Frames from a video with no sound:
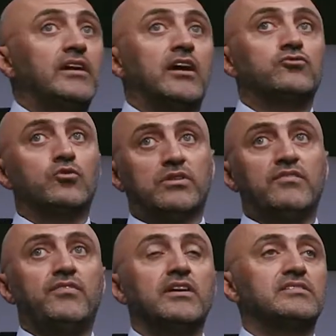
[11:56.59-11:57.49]
I took the
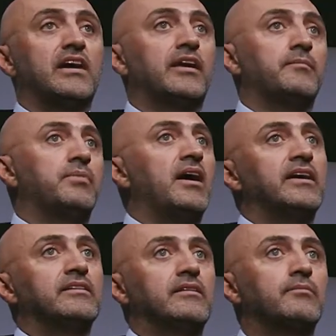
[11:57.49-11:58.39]
first Arab
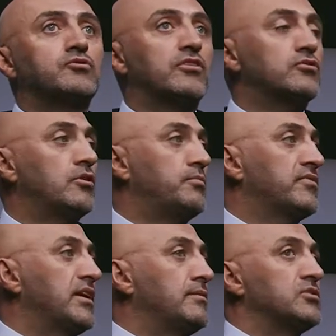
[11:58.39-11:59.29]
blind up to the top of
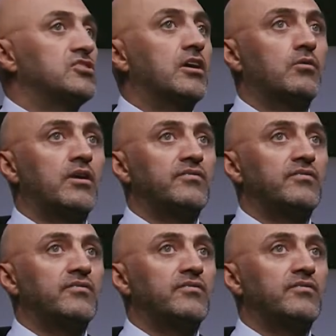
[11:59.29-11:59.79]
Kilimanjaro, a